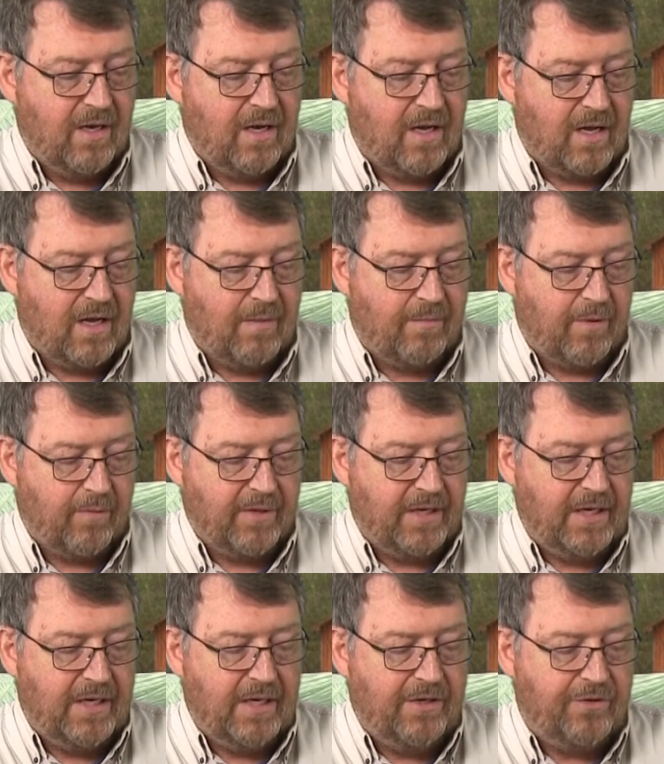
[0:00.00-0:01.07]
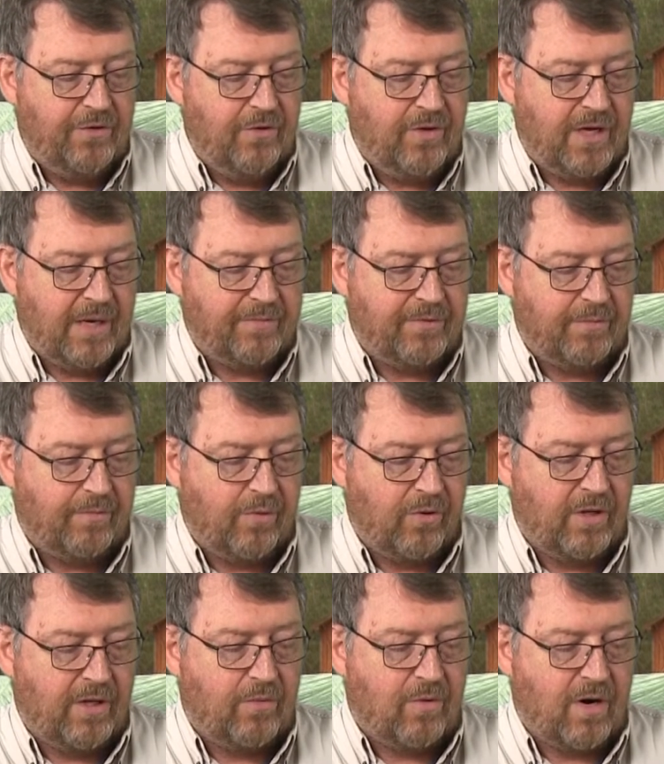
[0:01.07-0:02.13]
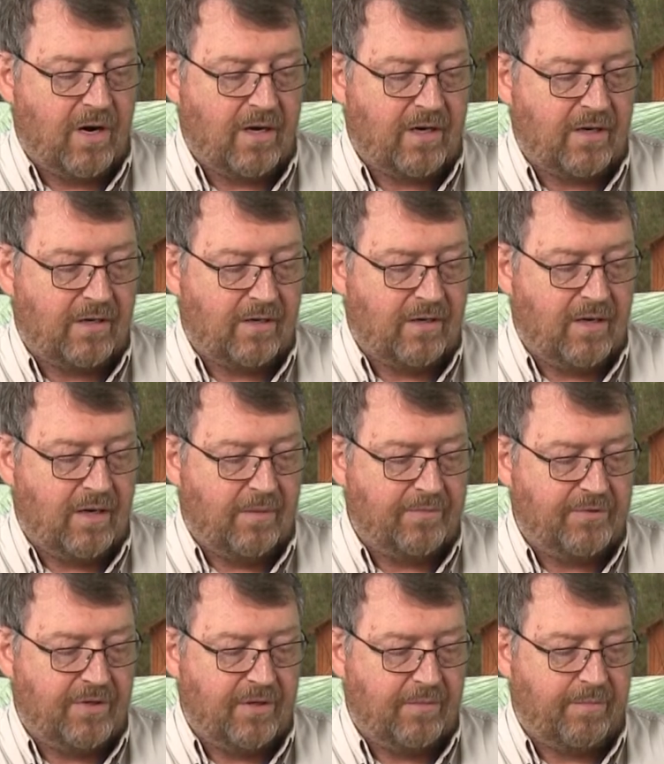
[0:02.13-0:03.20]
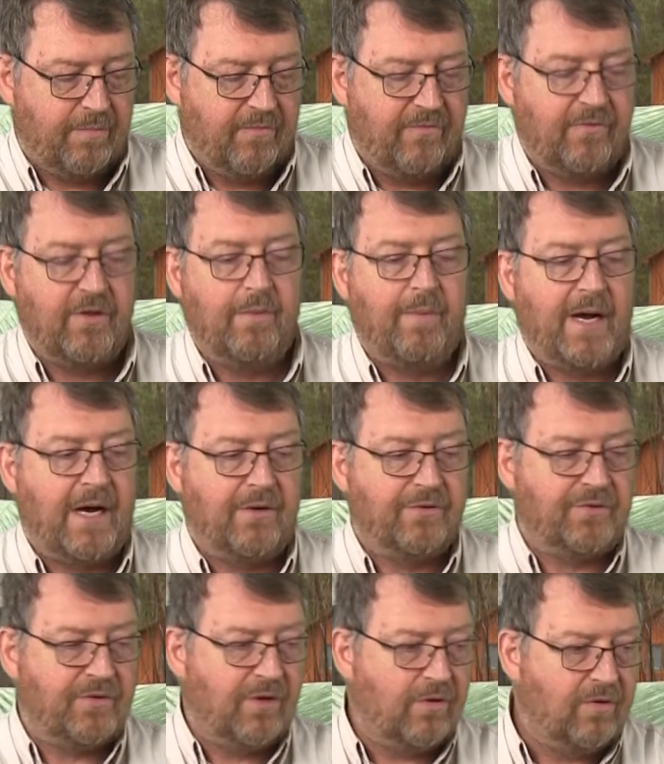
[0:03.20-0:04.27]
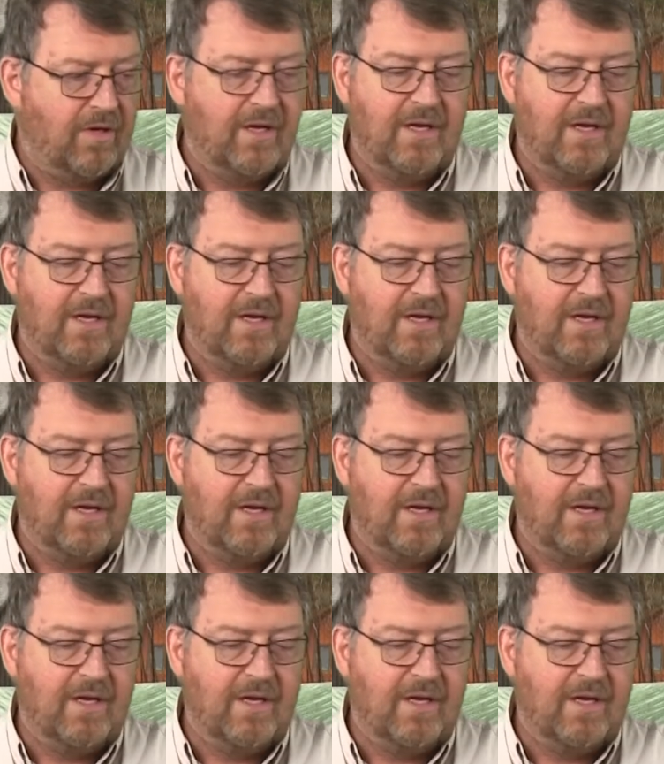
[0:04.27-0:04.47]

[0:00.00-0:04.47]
But we're going to need 2 cups of boiling water for the pouch. So